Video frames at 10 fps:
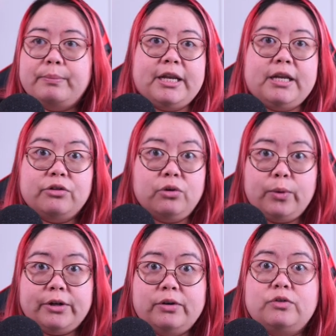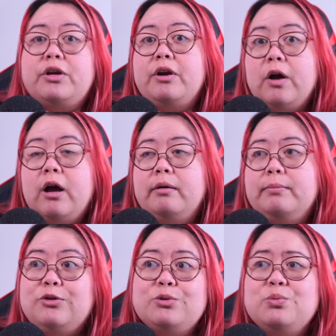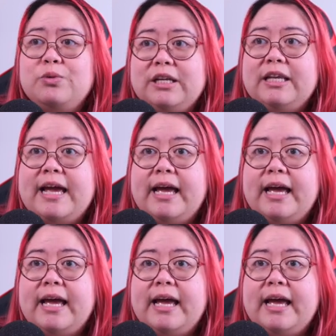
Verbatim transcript: from any other windows that are up, which is really